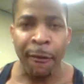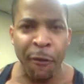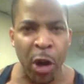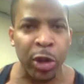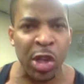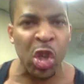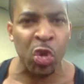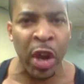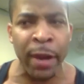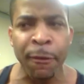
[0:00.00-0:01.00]
felt the
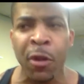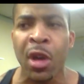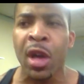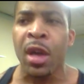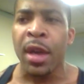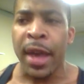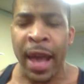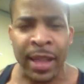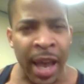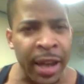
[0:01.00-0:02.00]
strength
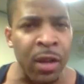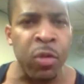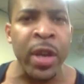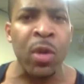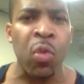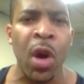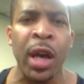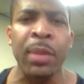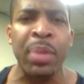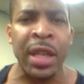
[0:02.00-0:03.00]
at the end of week
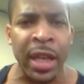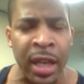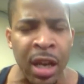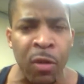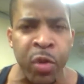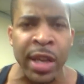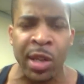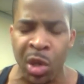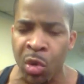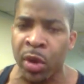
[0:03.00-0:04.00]
1, beginning of week
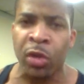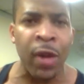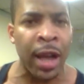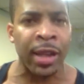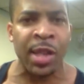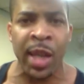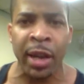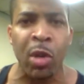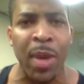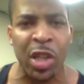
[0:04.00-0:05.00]
2, and throughout the
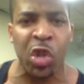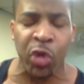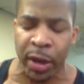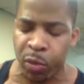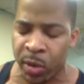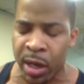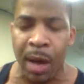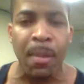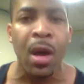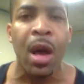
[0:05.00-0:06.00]
cycle. My strength went
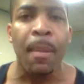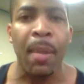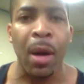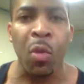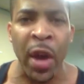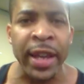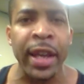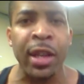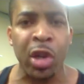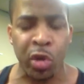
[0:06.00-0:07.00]
up, my weight
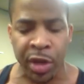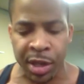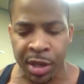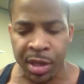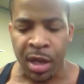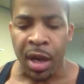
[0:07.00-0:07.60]
increased.